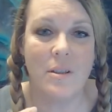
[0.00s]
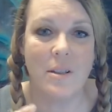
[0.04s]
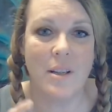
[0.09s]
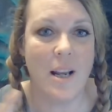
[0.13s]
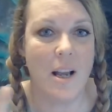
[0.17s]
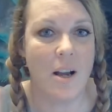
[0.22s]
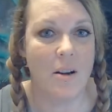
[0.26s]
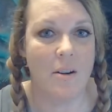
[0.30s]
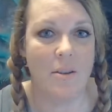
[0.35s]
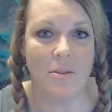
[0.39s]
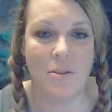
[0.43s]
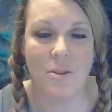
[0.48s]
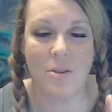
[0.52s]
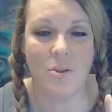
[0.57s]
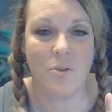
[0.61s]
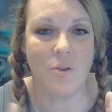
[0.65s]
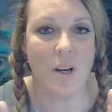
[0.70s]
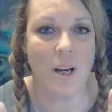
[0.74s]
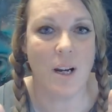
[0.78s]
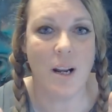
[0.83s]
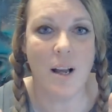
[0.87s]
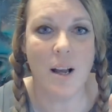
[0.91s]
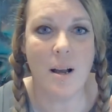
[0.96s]
Now,
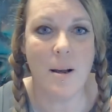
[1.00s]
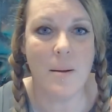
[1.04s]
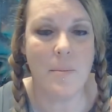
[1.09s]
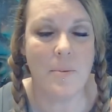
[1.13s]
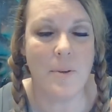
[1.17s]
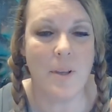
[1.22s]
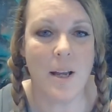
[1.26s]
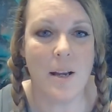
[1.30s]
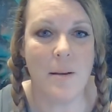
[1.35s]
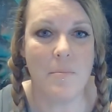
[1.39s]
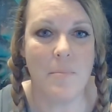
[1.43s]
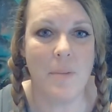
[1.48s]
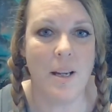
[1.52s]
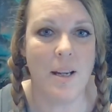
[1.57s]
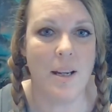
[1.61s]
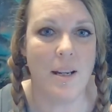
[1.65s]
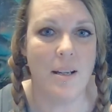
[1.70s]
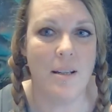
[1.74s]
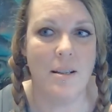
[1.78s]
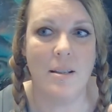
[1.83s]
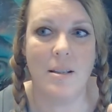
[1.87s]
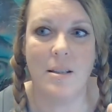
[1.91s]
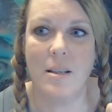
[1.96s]
straight up, that
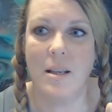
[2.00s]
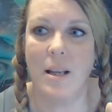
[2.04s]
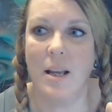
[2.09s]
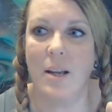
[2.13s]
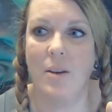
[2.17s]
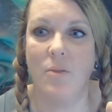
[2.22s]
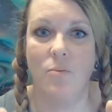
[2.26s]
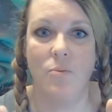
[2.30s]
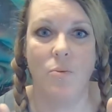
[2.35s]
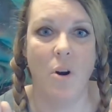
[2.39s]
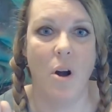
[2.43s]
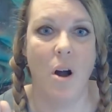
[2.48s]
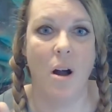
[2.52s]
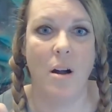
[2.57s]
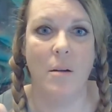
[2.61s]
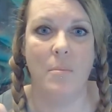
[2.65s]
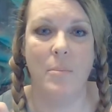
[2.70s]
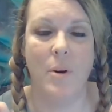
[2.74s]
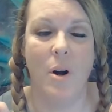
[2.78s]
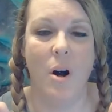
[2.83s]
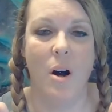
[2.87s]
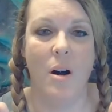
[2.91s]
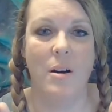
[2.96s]
means like
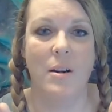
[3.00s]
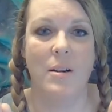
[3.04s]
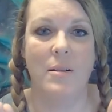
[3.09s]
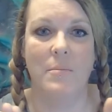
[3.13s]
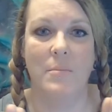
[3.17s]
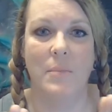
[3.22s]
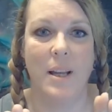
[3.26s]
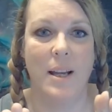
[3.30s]
rock bottom,